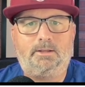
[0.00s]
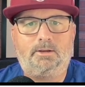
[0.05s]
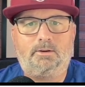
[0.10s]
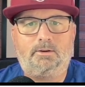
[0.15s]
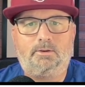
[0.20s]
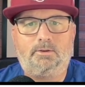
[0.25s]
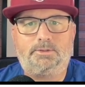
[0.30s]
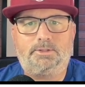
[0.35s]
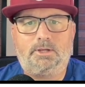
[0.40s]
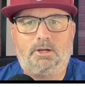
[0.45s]
The
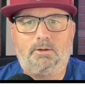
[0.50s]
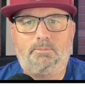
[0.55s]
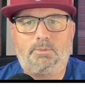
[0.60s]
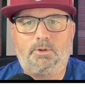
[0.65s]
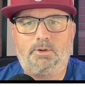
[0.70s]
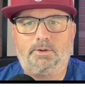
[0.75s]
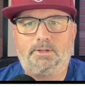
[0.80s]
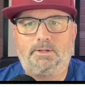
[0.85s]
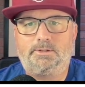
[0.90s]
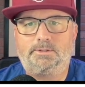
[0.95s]
girl is
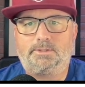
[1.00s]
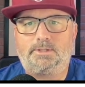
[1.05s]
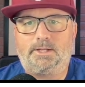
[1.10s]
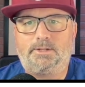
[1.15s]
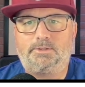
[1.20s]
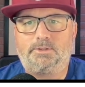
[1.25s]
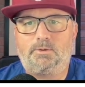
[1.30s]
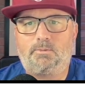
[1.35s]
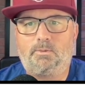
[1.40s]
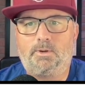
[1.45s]
heartbroken and
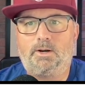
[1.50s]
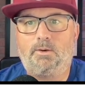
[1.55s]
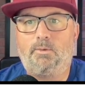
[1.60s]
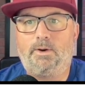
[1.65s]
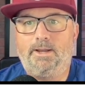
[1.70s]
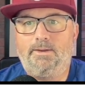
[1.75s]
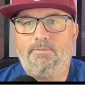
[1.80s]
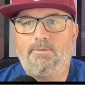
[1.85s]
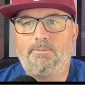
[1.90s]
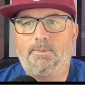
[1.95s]
decides to run
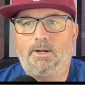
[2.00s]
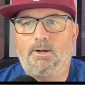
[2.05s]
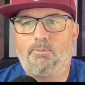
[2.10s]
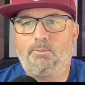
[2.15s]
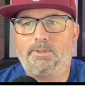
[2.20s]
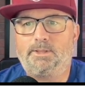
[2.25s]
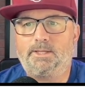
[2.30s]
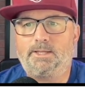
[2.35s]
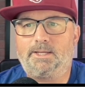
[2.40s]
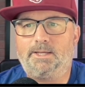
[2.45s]
away from
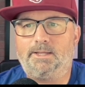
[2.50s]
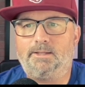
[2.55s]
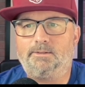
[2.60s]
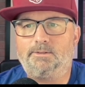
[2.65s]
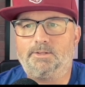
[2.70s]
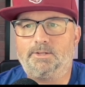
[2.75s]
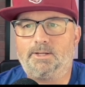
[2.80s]
home with the kitten.